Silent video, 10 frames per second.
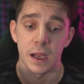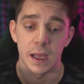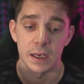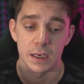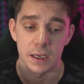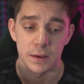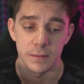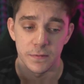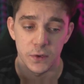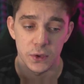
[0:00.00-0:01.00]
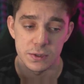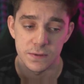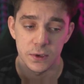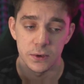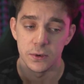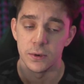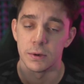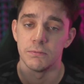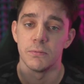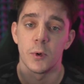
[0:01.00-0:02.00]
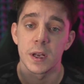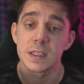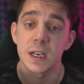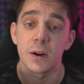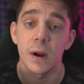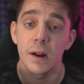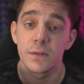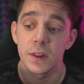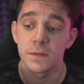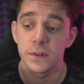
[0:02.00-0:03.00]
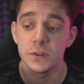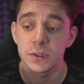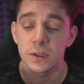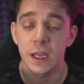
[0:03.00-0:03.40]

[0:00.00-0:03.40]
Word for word: And um, for those of you who want to stick around for the future,